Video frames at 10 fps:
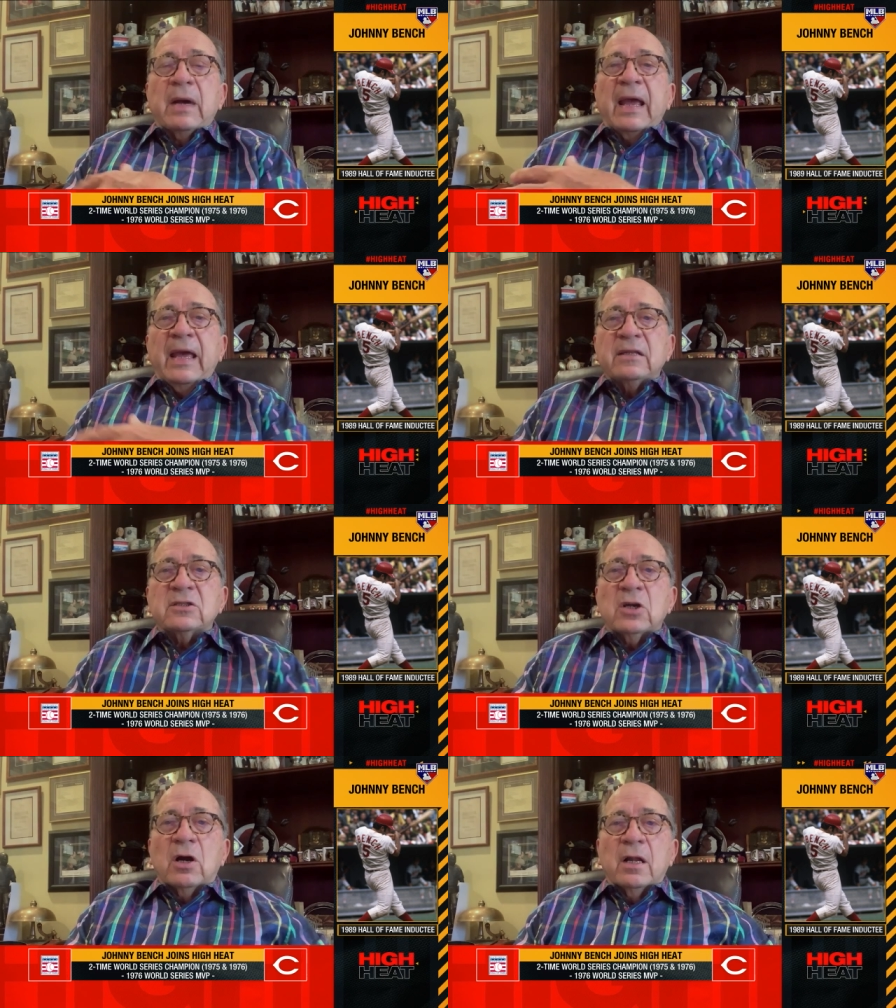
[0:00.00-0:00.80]
my hand
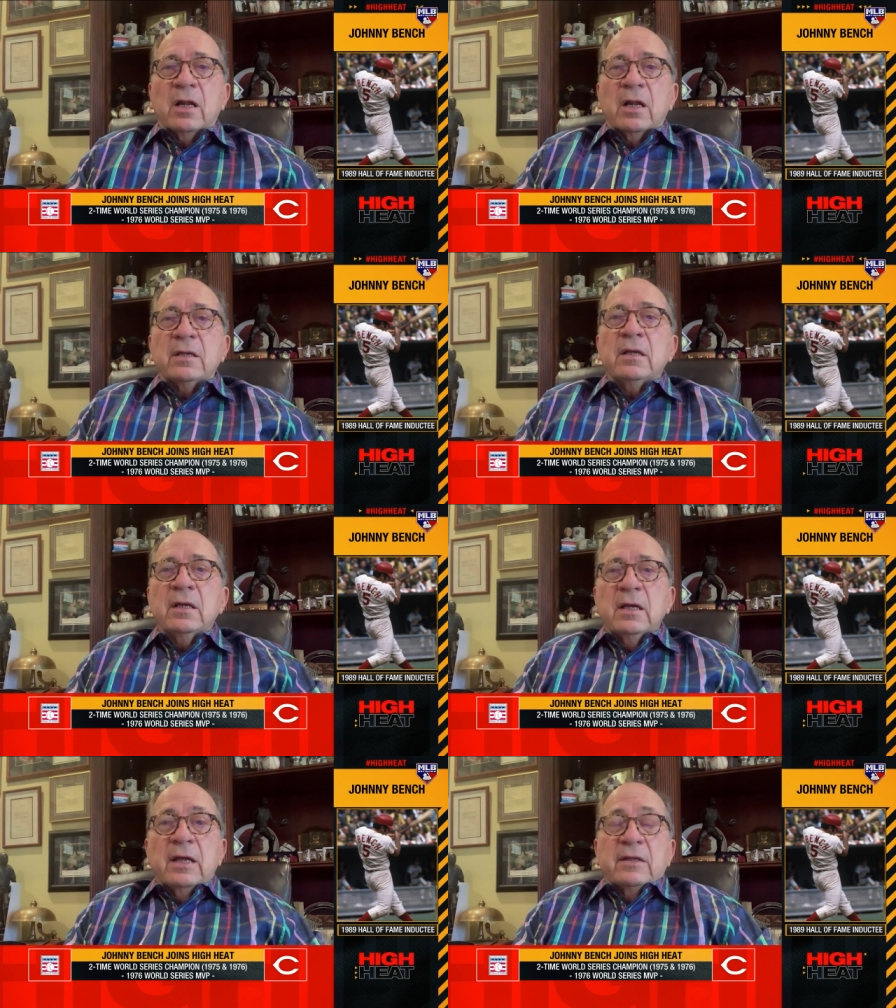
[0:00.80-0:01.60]
started,
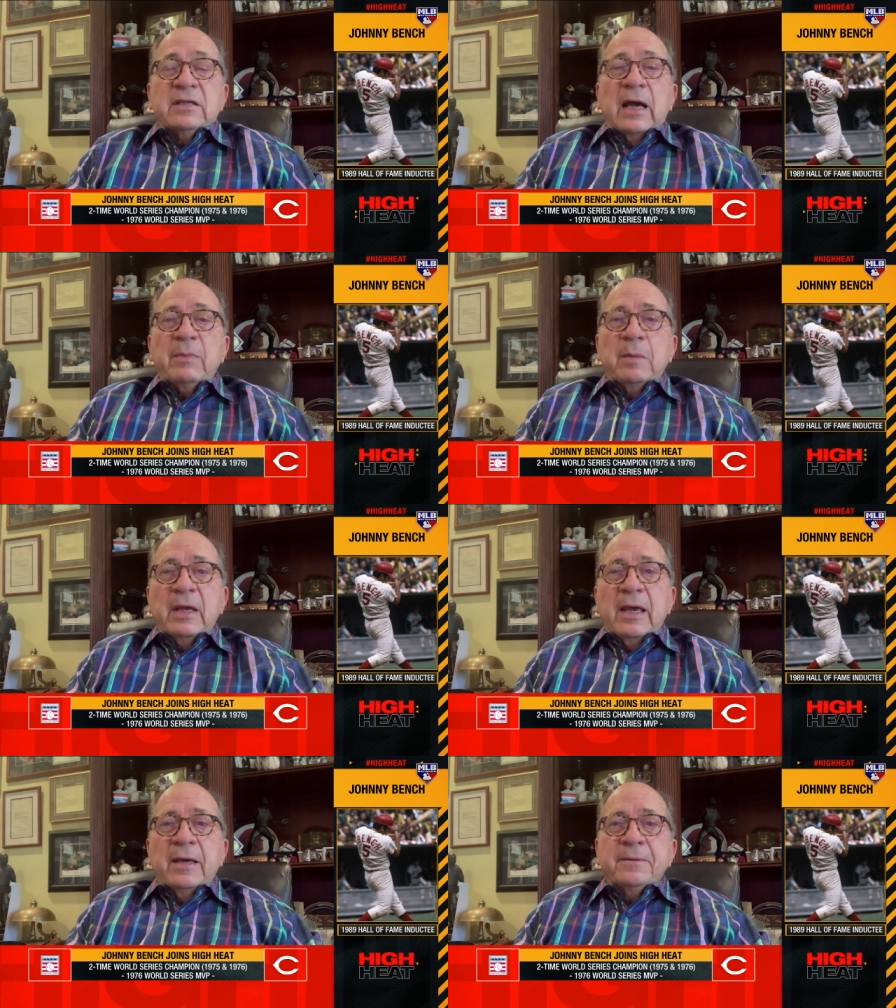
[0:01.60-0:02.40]
and the timing
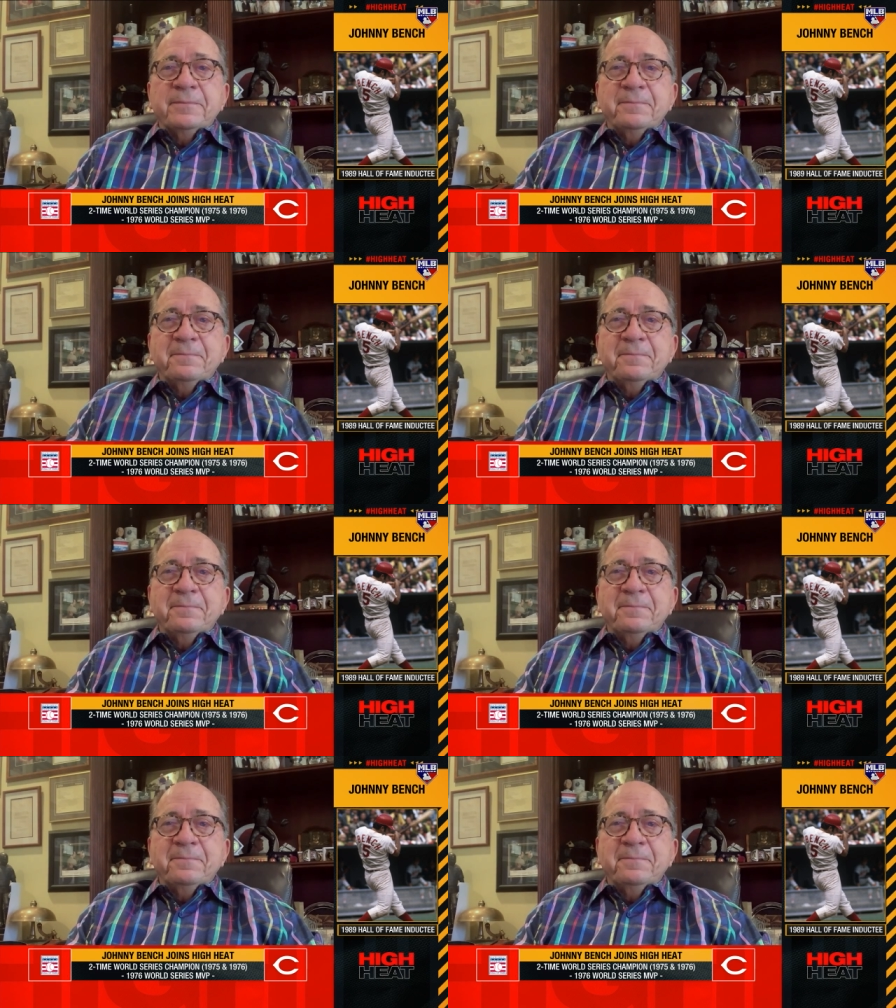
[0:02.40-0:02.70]
began.